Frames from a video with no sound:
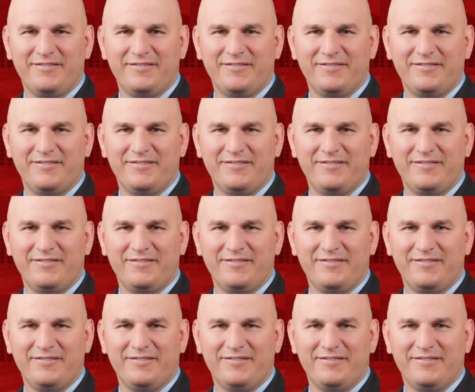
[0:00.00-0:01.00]

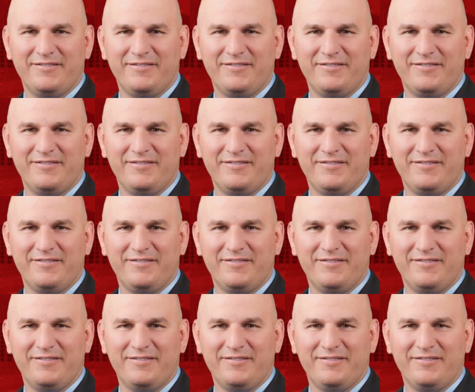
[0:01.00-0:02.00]

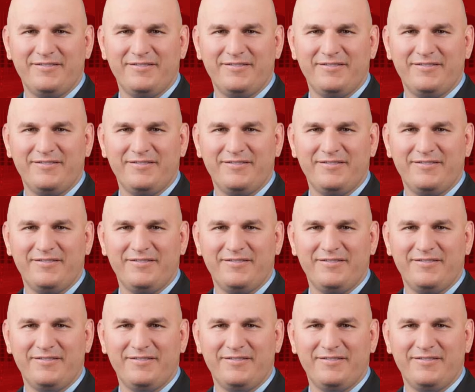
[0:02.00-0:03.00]

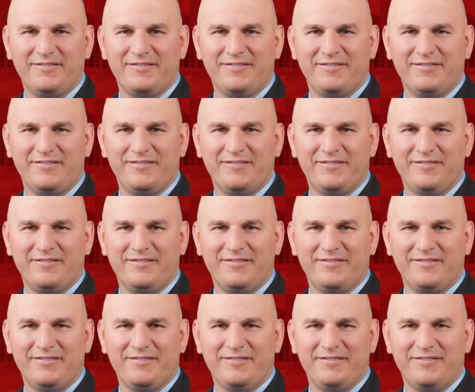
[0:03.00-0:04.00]

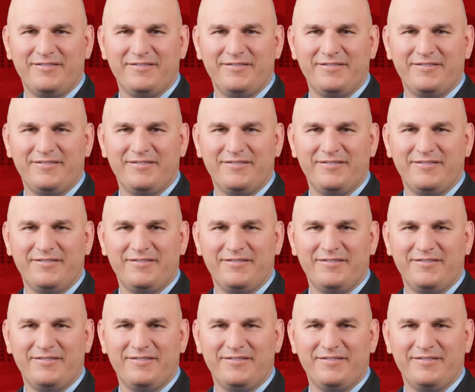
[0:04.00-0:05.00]

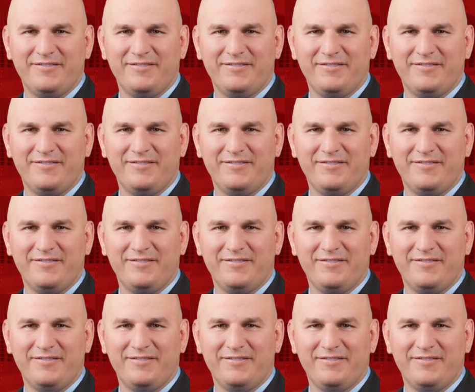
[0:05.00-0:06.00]

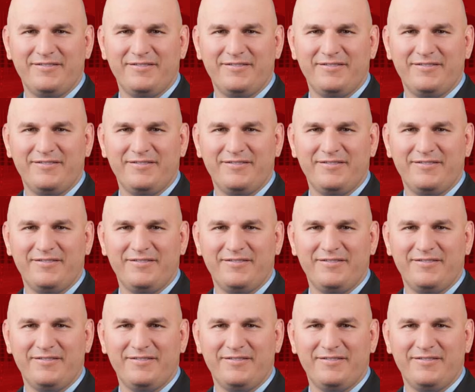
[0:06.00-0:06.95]
(no lip movement)